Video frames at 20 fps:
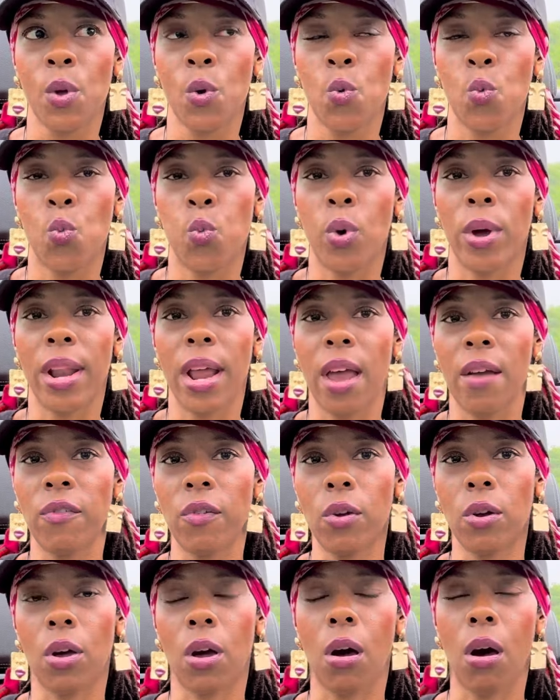
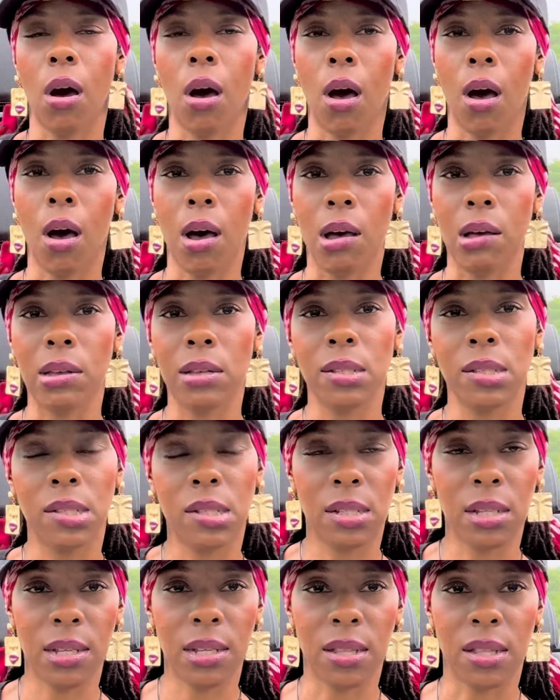whatever
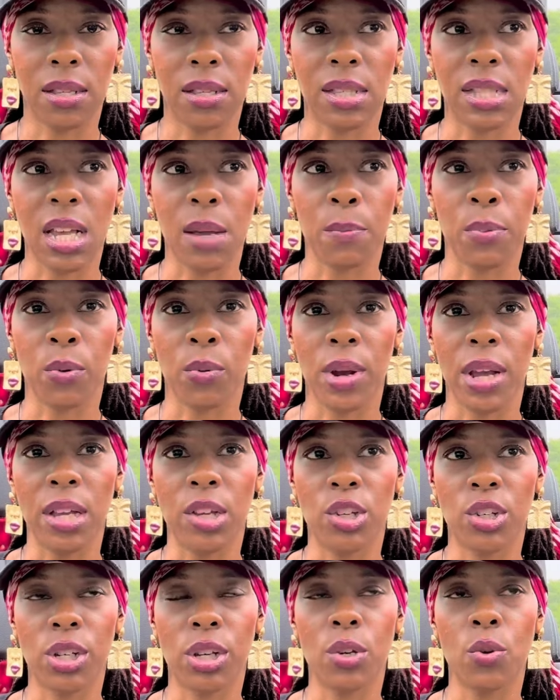caused the
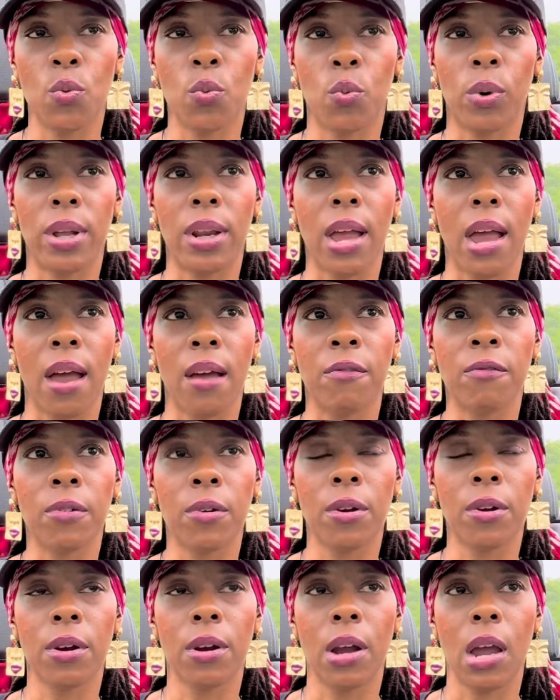separation,
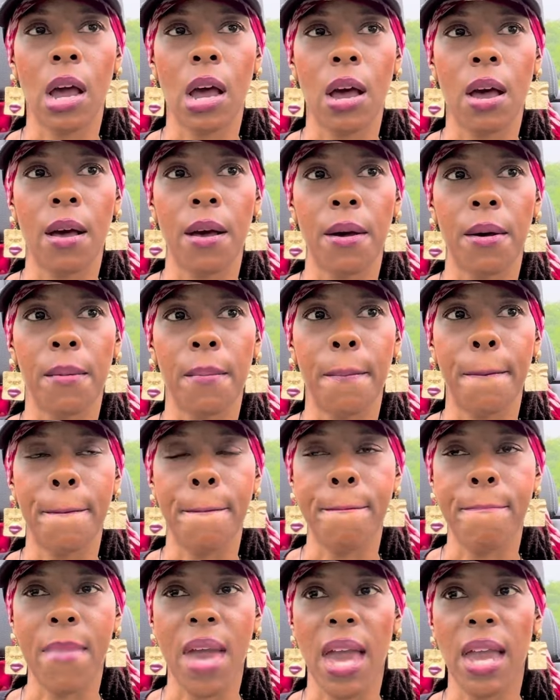whatever
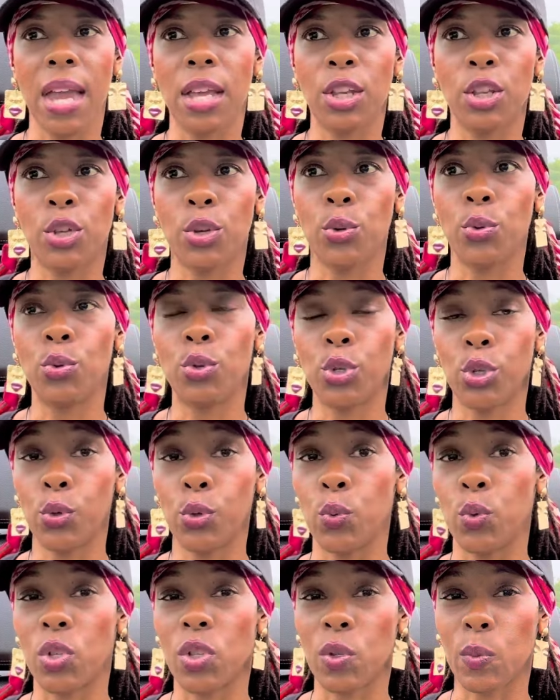made you
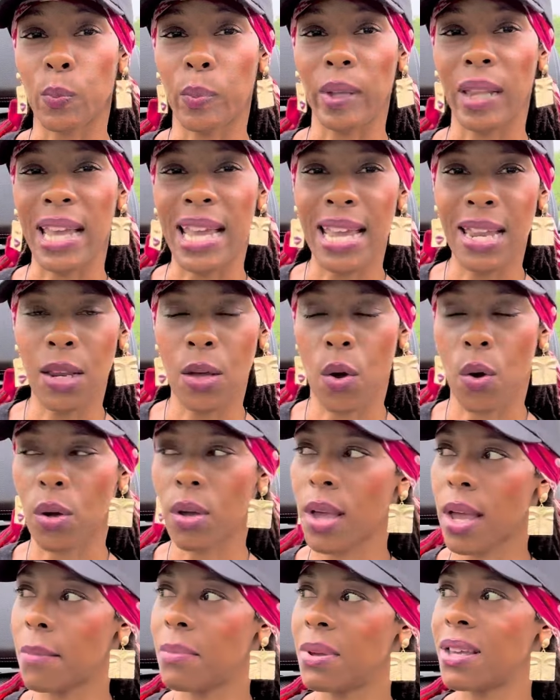to split,
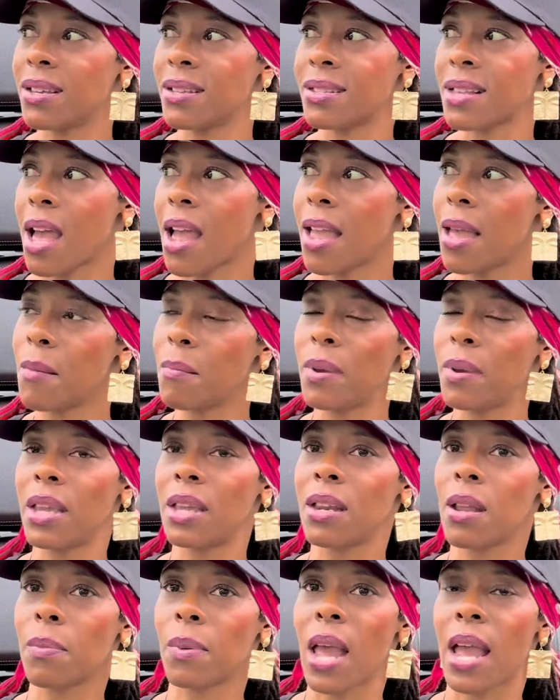okay, because I am
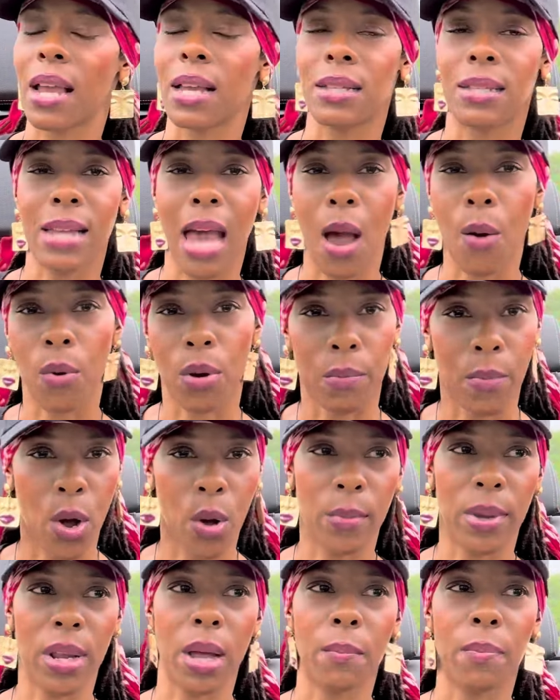picking up like a tower
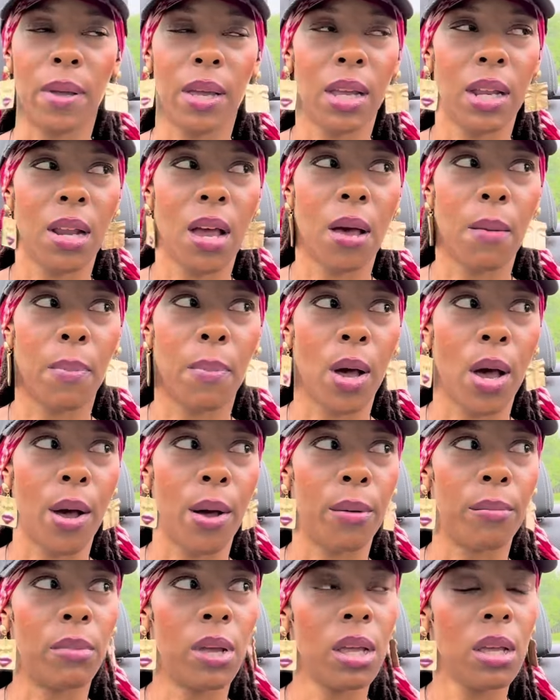moment. I'm picking up
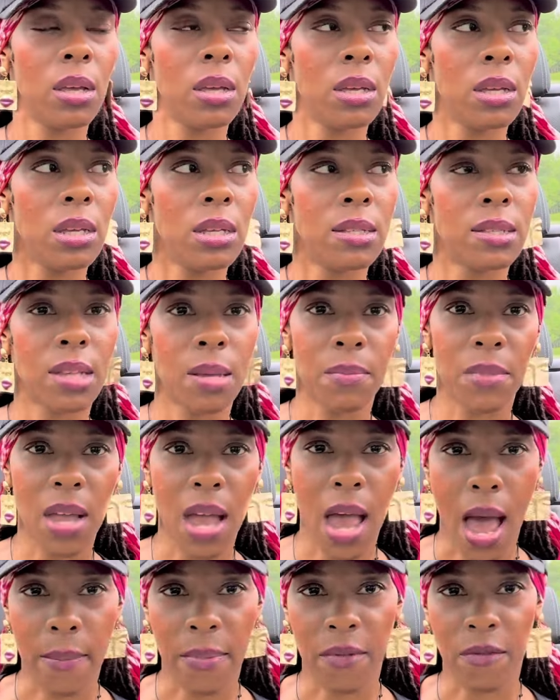something
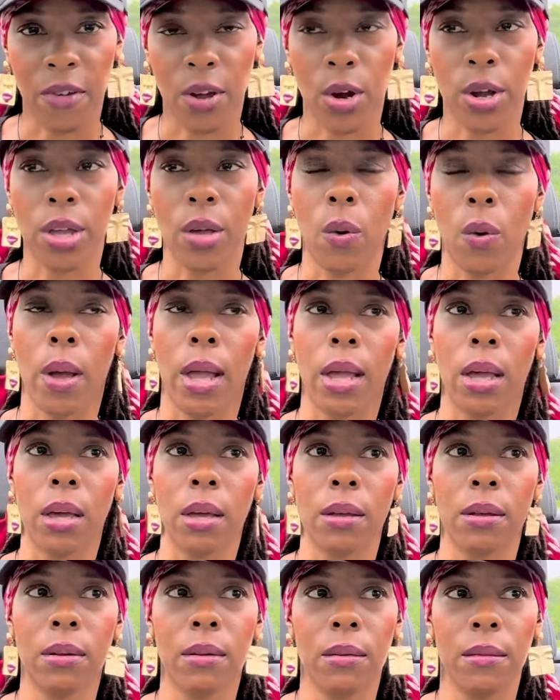happened very quick,
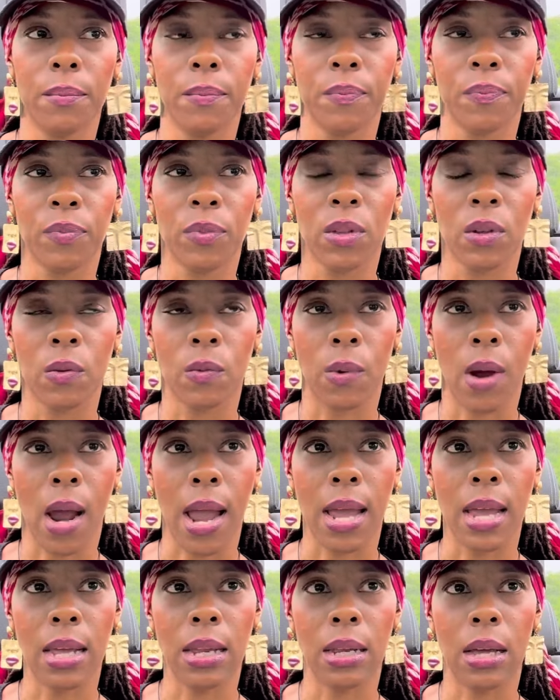
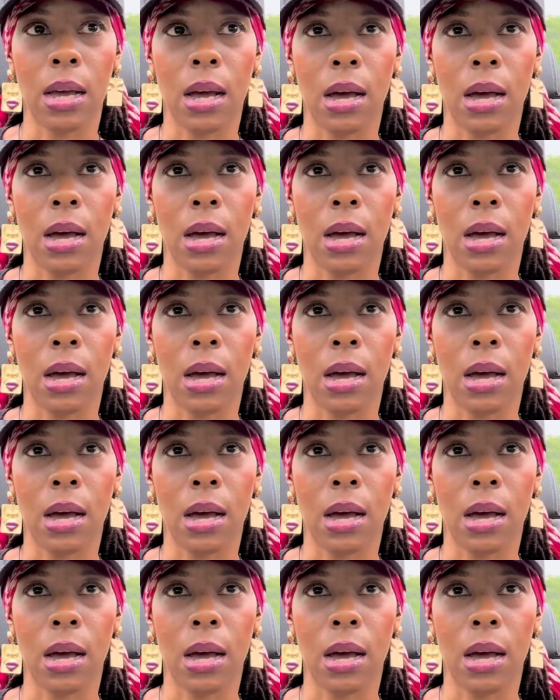right?